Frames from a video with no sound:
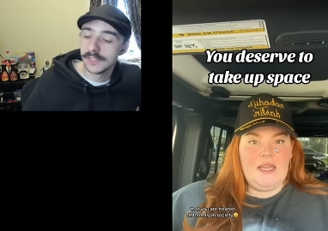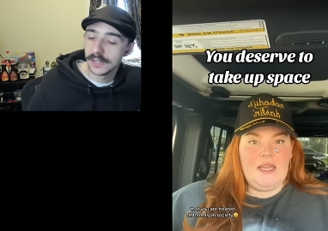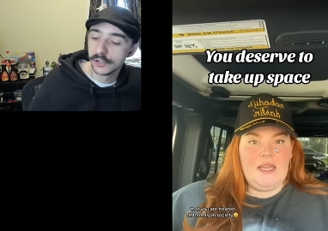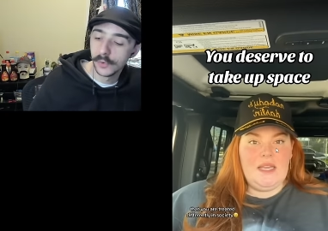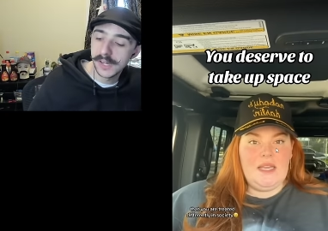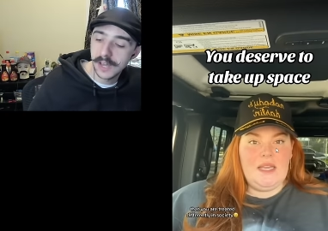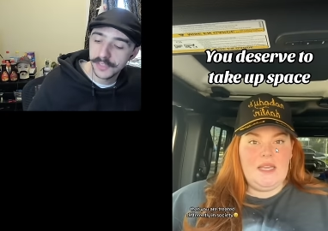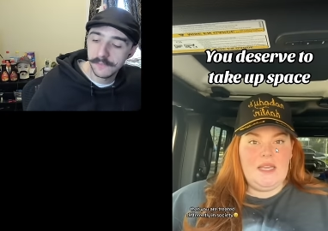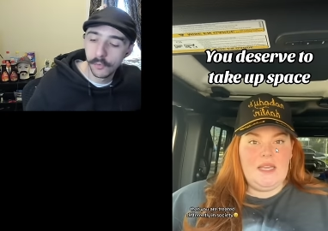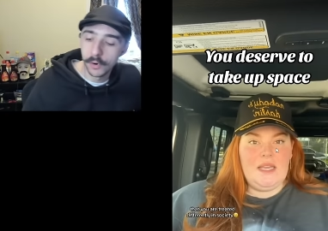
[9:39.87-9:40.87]
Speaker 1: that are doing
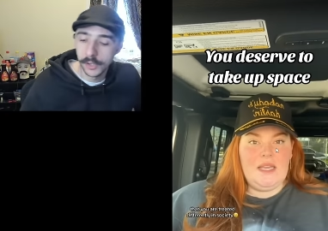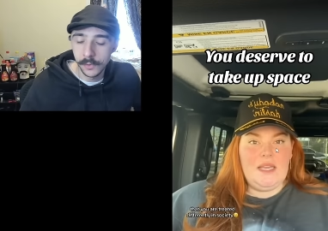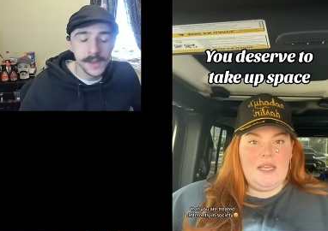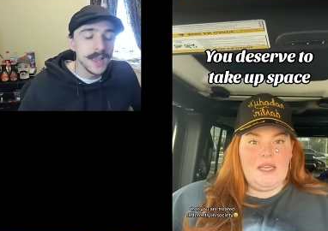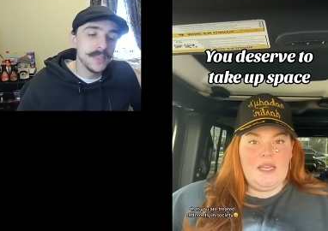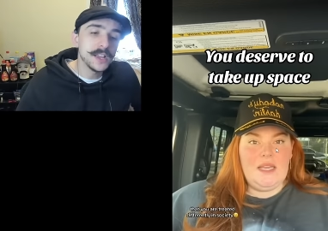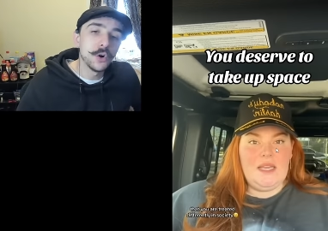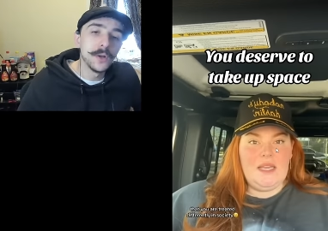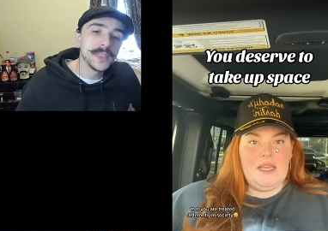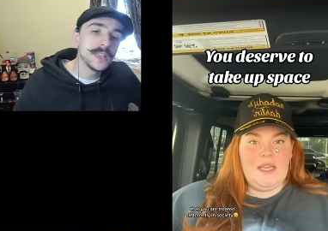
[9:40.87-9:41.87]
nothing for you, and then go
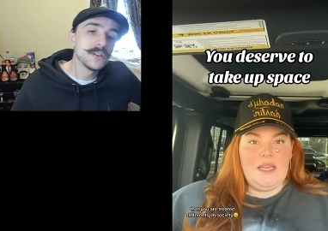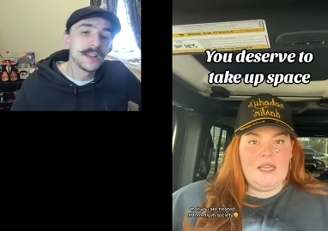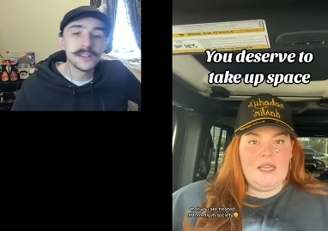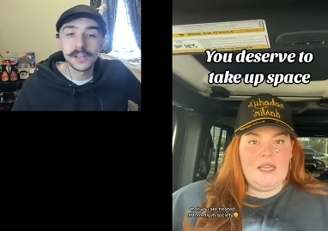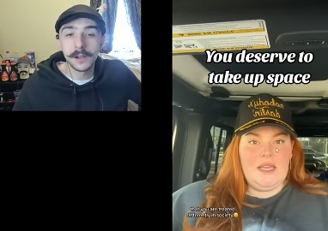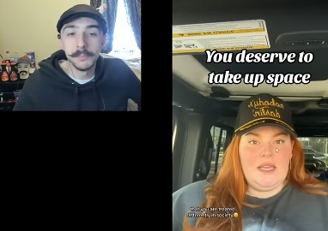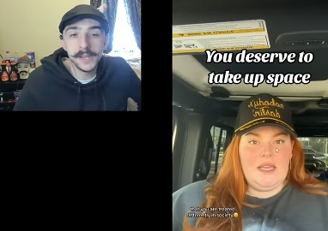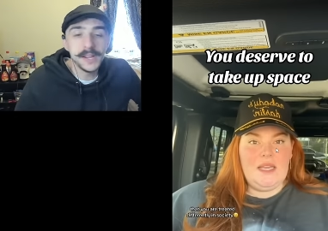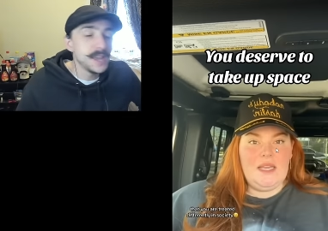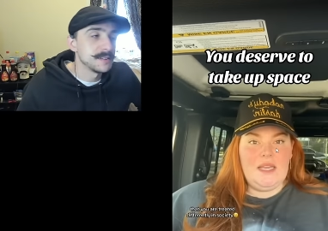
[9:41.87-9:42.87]
on the internet to
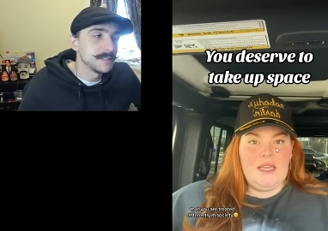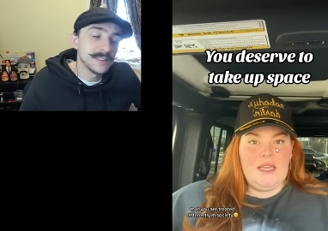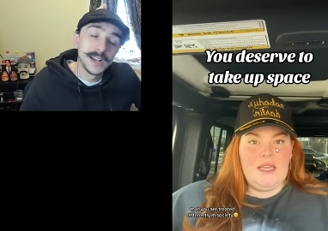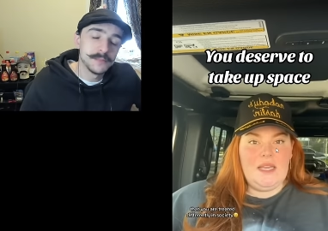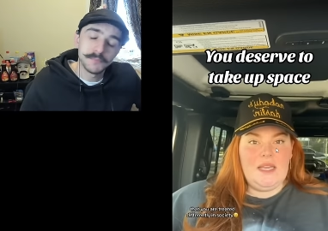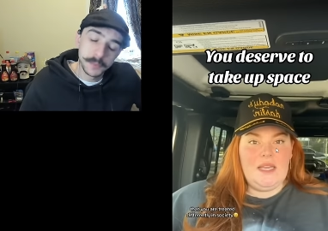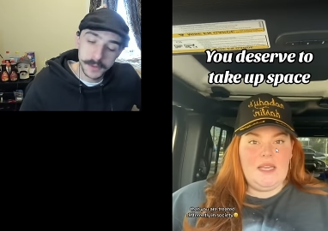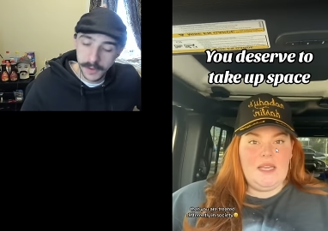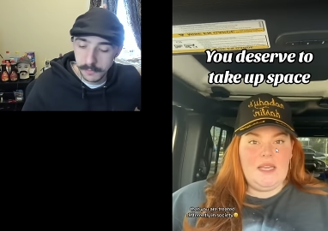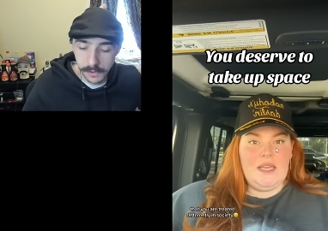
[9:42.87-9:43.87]
complain again. Uh, I mean,
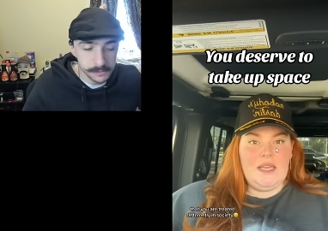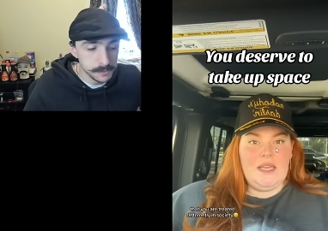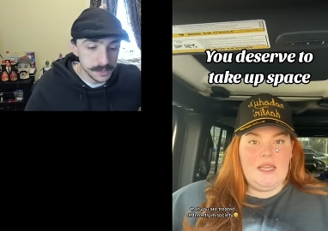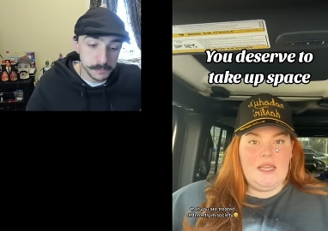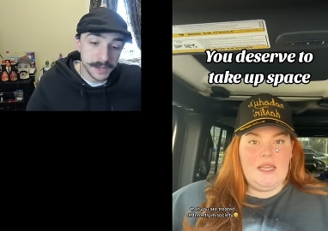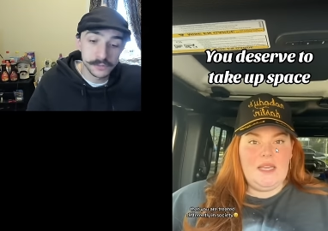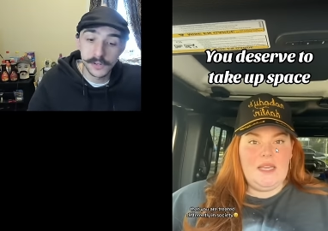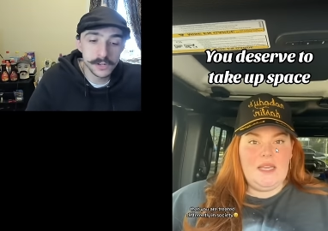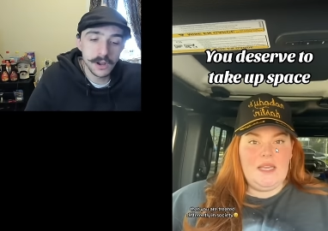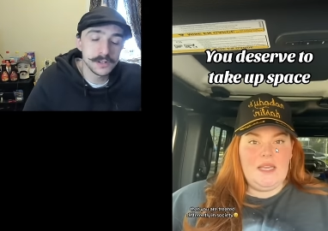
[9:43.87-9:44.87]
hey, bro, it makes for
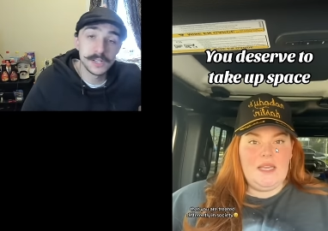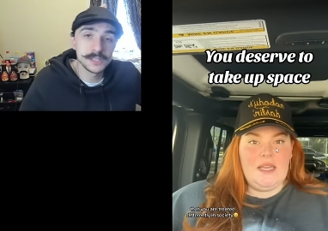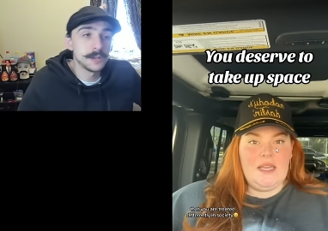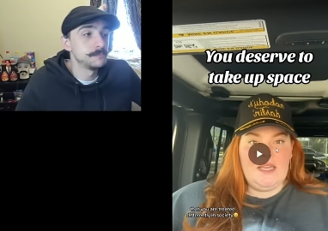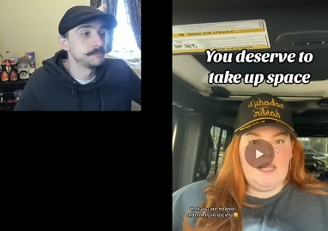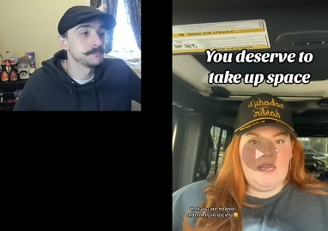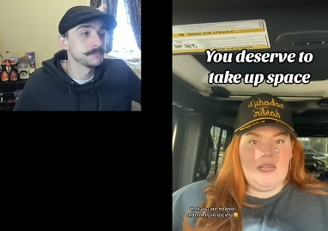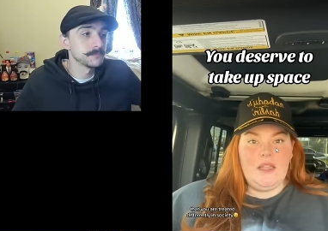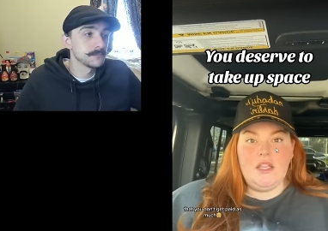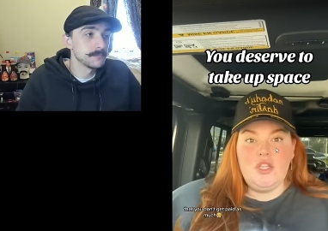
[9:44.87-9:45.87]
good content, so
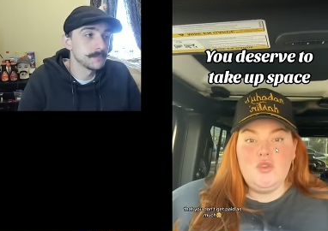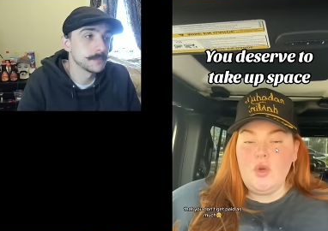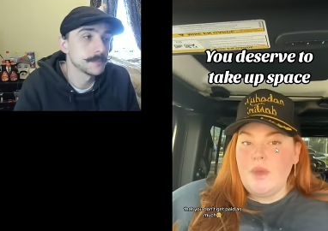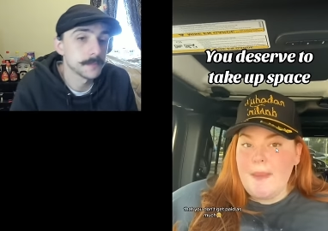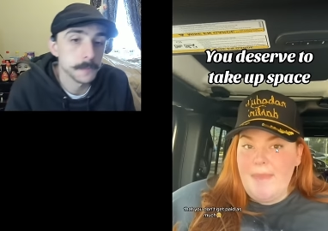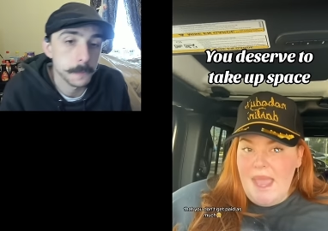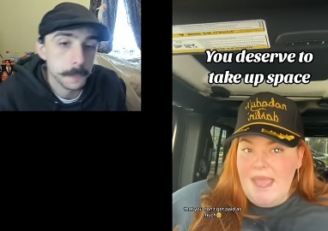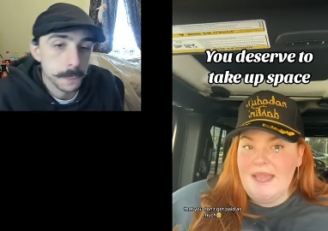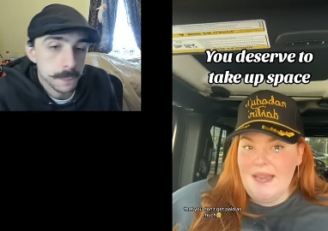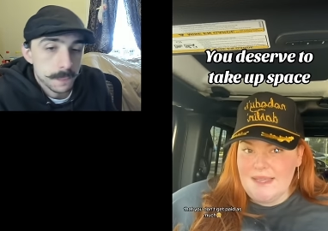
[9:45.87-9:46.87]
Speaker 2: that you don't get
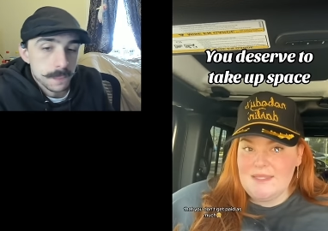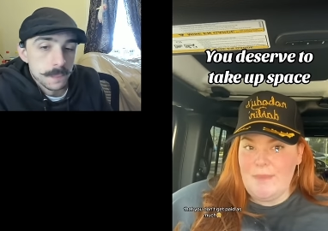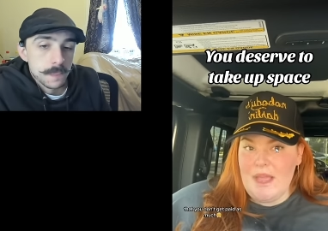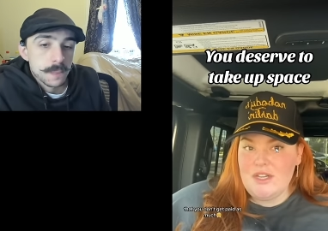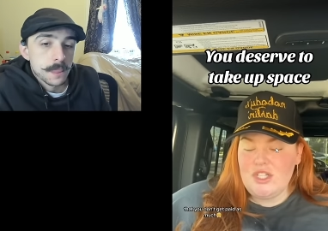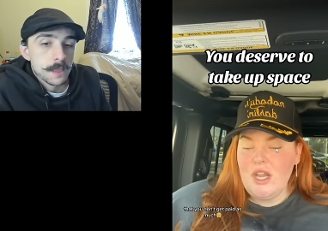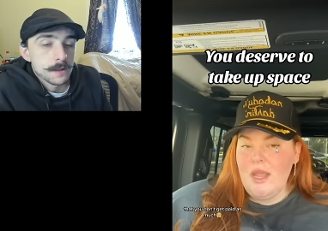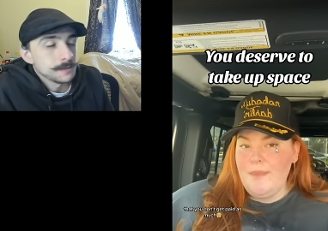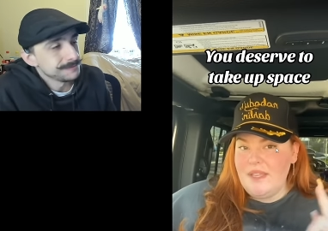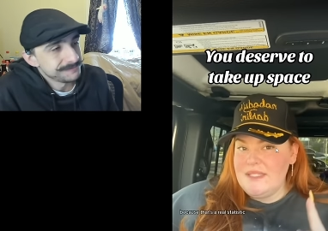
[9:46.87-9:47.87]
paid as much
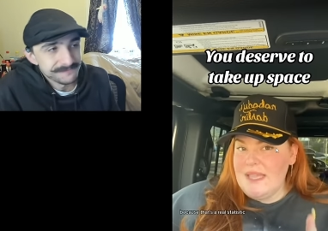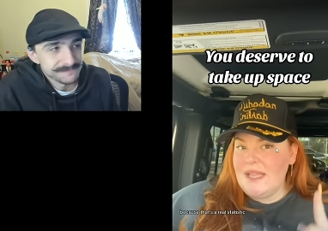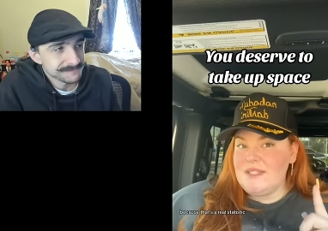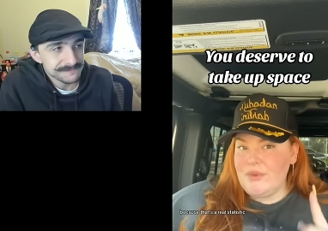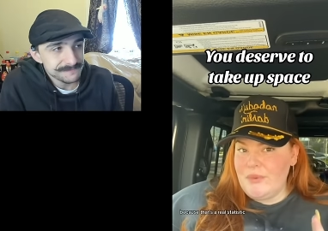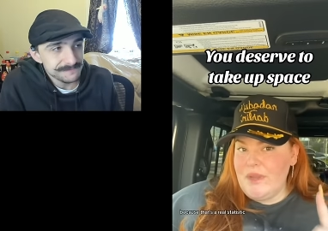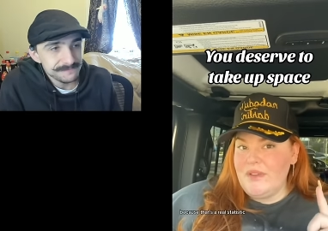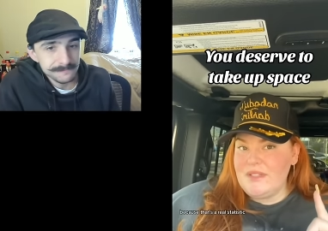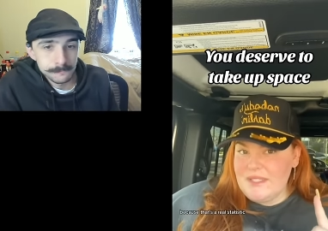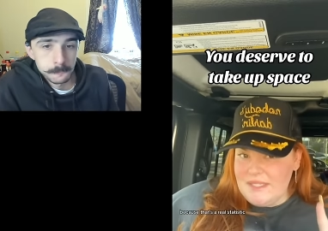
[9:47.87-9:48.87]
because that's a real
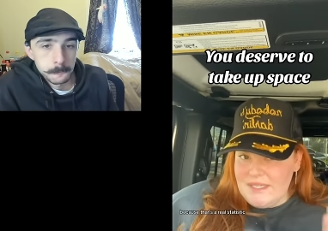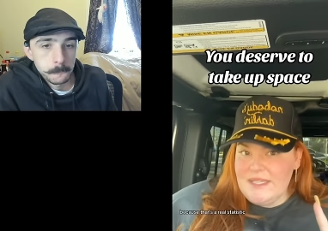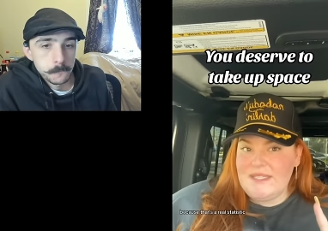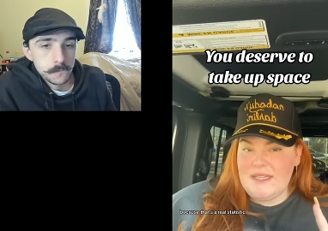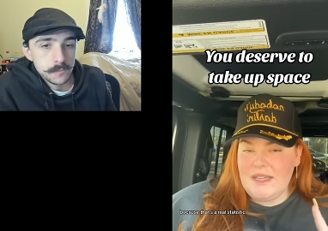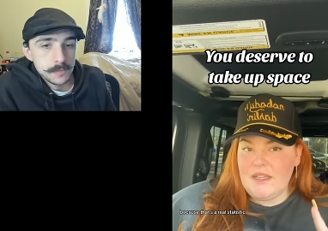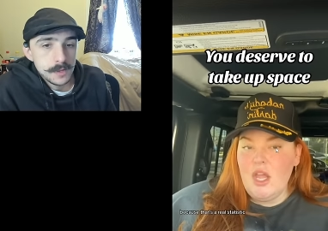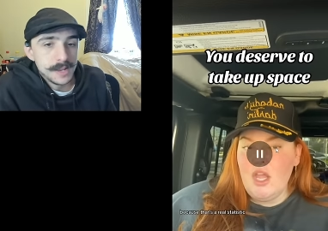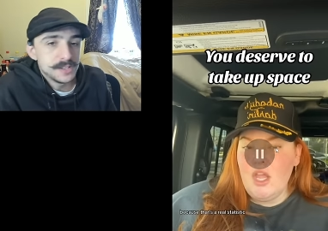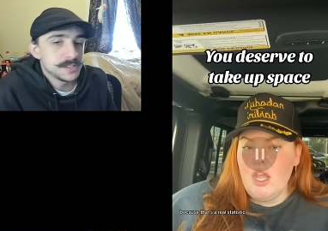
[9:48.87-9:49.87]
statistic.
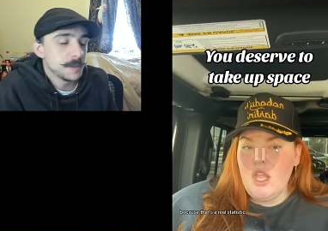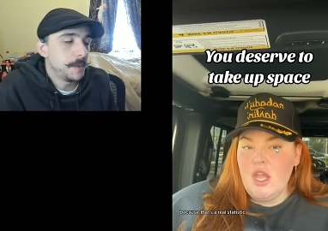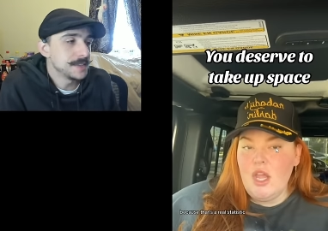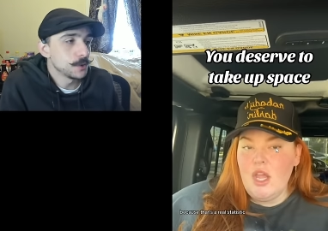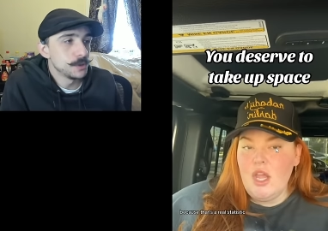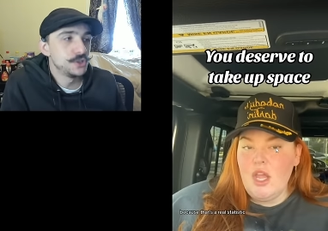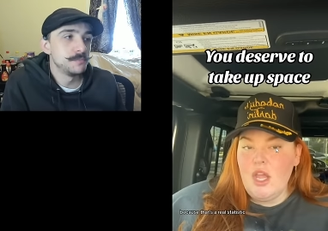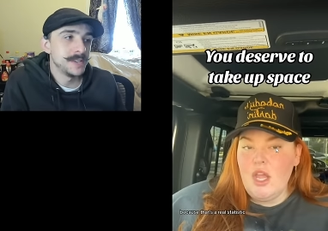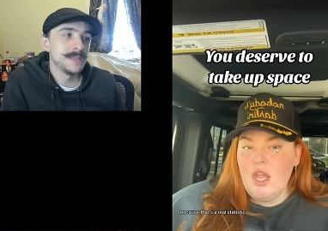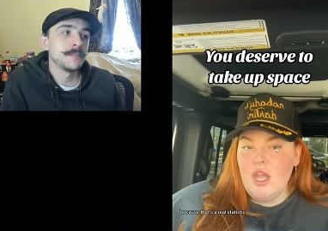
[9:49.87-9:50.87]
Speaker 1: It just depends on what you
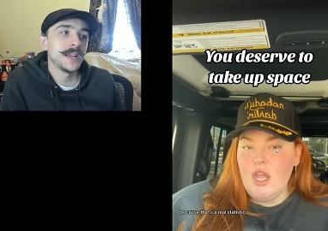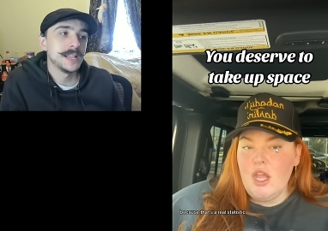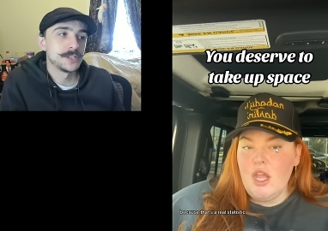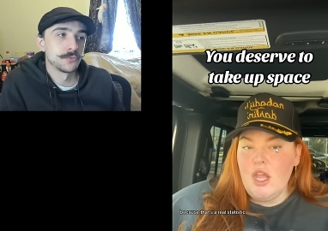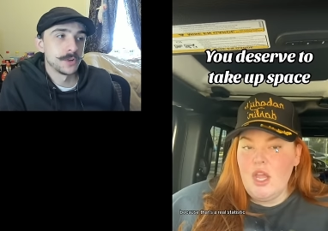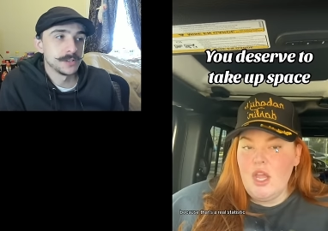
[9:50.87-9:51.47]
mean by it's a real